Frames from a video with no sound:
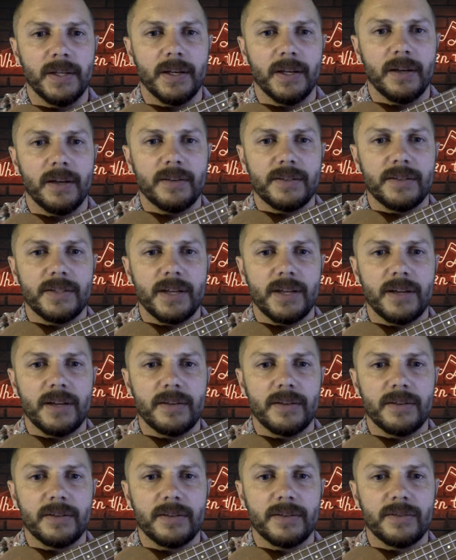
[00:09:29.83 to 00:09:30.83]
I'll start
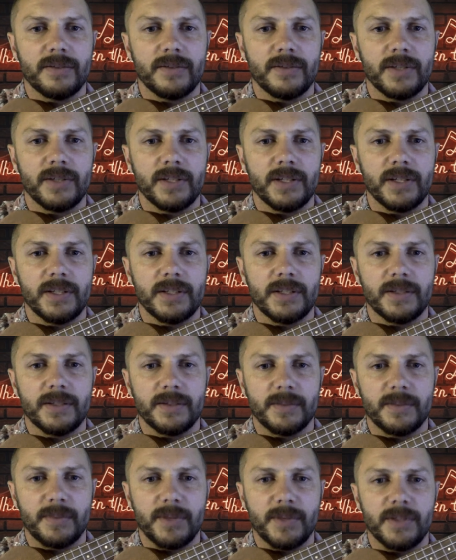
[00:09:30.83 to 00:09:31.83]
on the string that it's
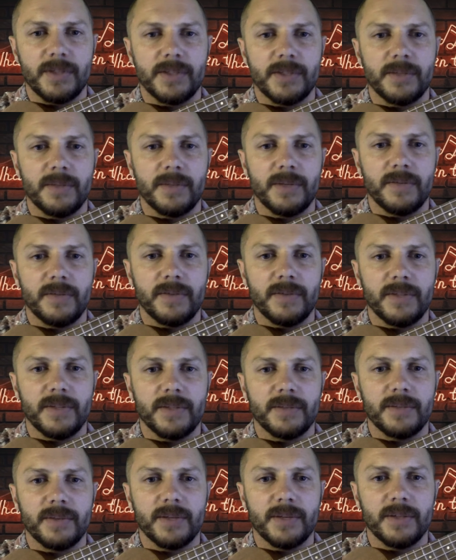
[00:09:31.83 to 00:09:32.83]
supposed to be for
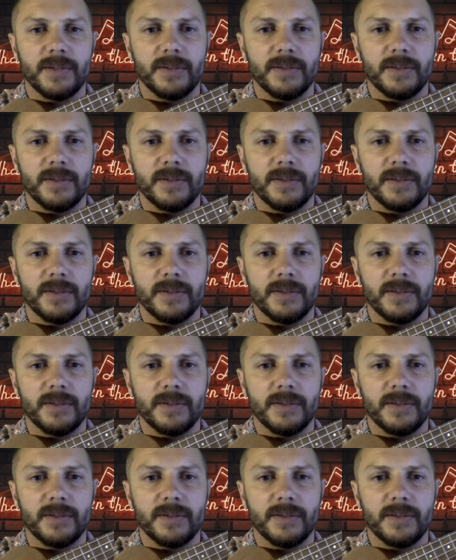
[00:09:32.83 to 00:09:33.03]
this one,